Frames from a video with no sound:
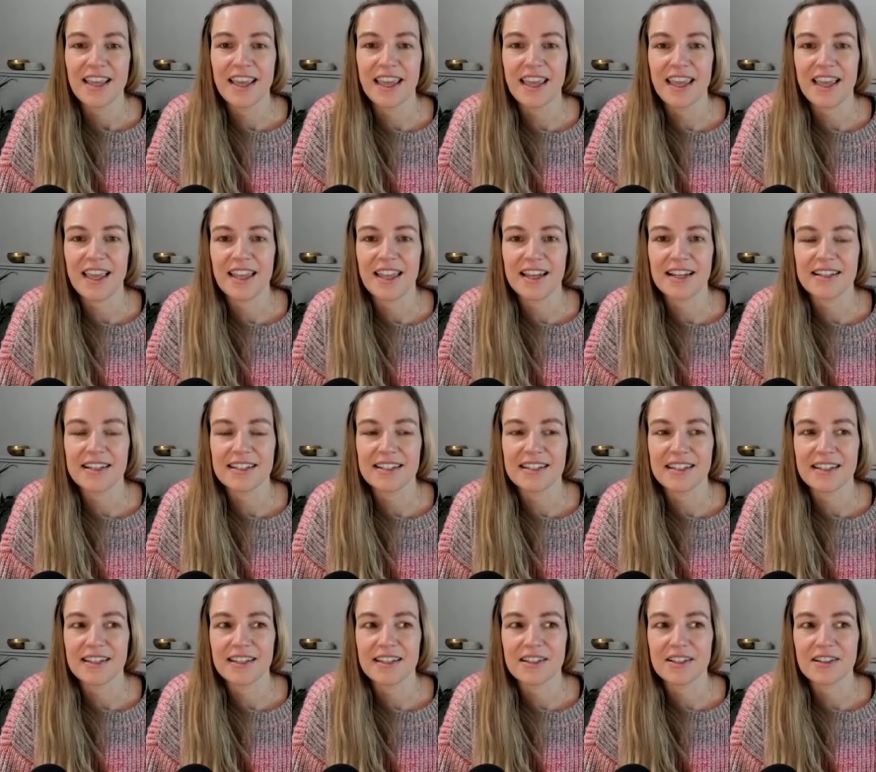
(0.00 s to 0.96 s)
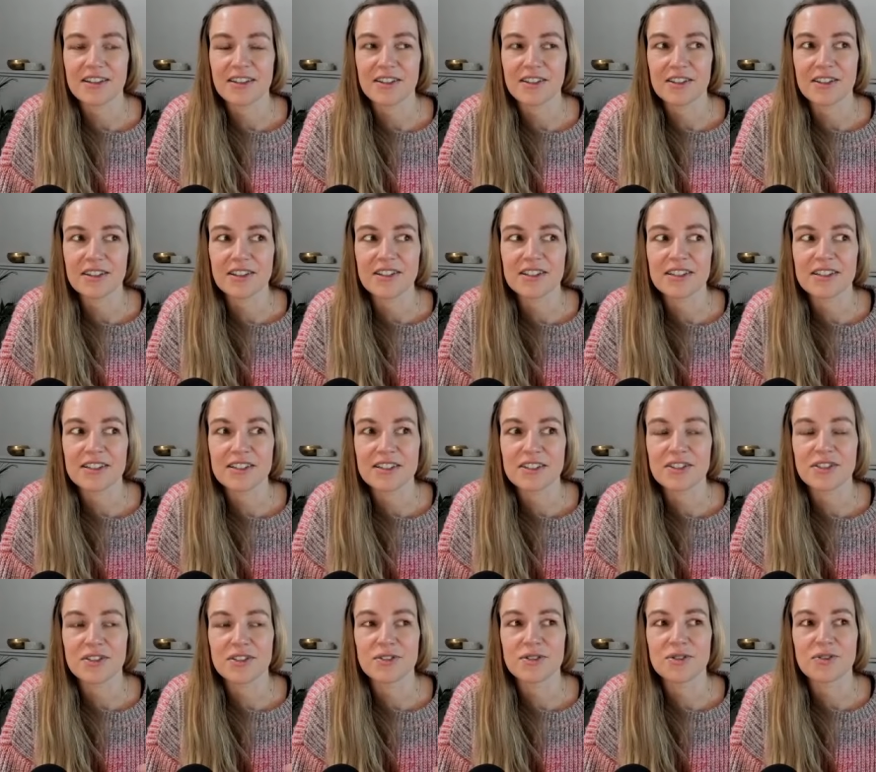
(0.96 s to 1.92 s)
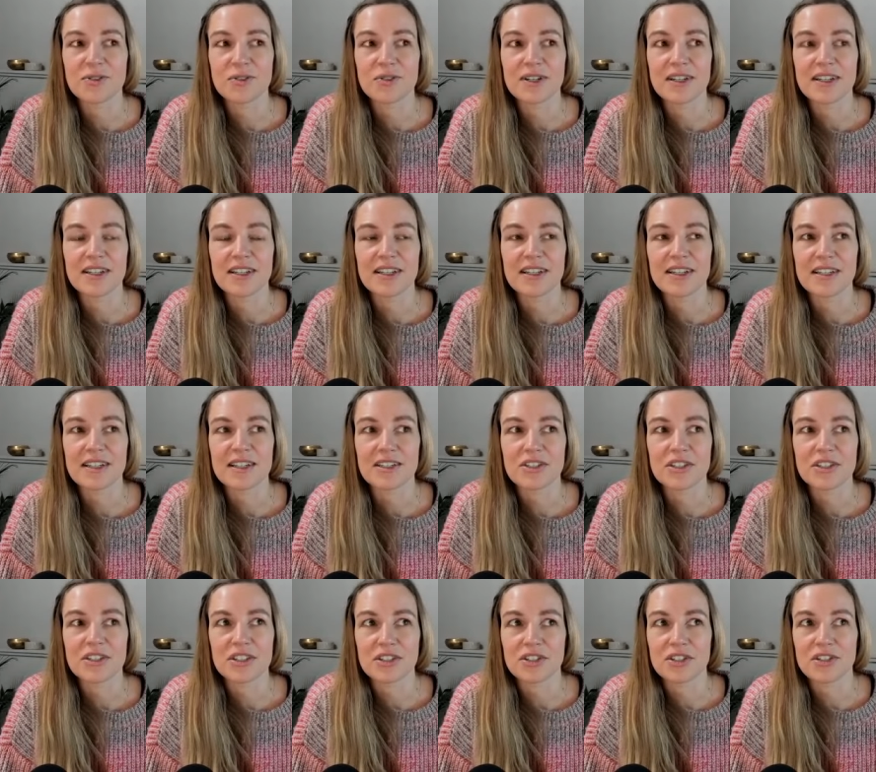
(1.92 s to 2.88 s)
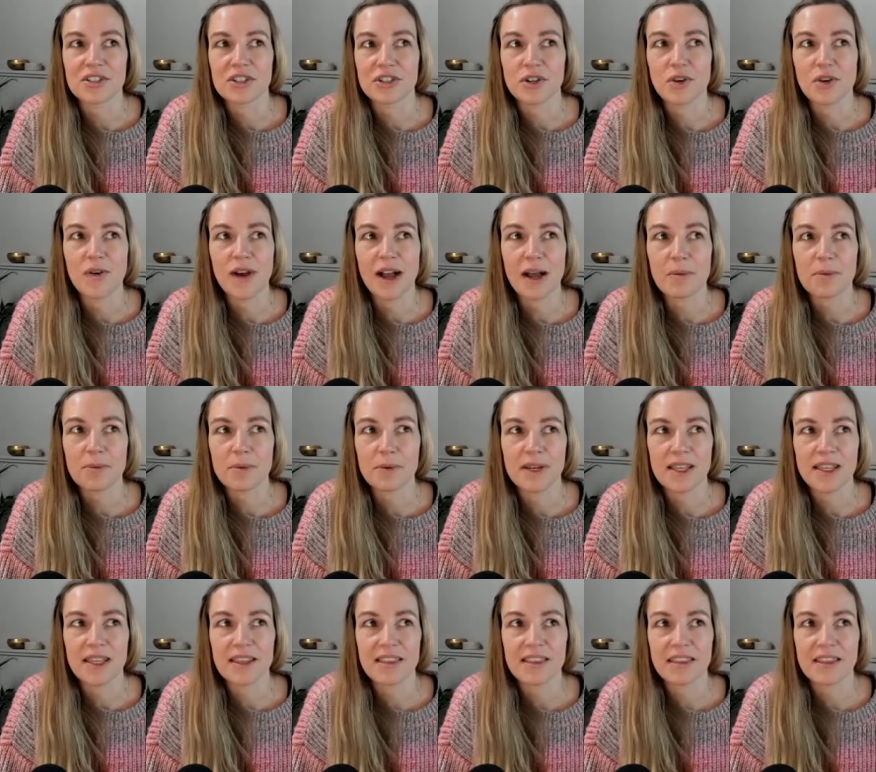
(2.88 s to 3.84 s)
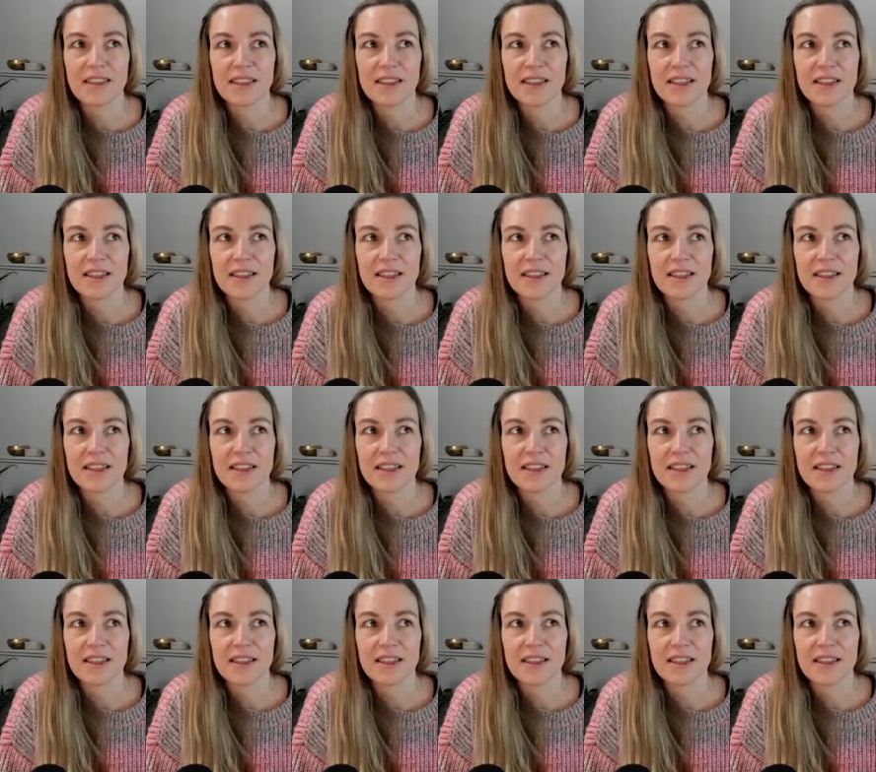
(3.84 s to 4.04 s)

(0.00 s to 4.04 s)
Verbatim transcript: and learn to just show up with